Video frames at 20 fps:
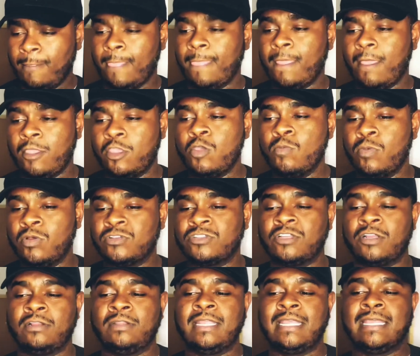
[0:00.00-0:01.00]
you most
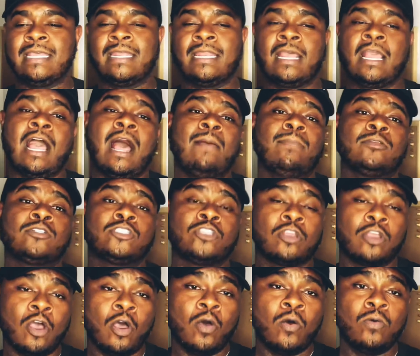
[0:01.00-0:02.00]
certainly can accomplish your
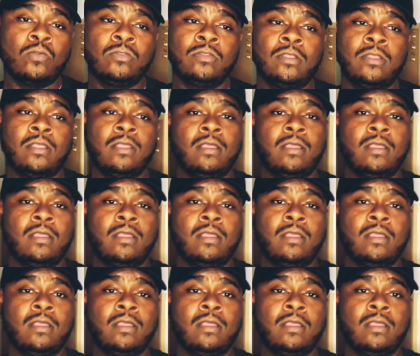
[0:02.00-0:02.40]
goal.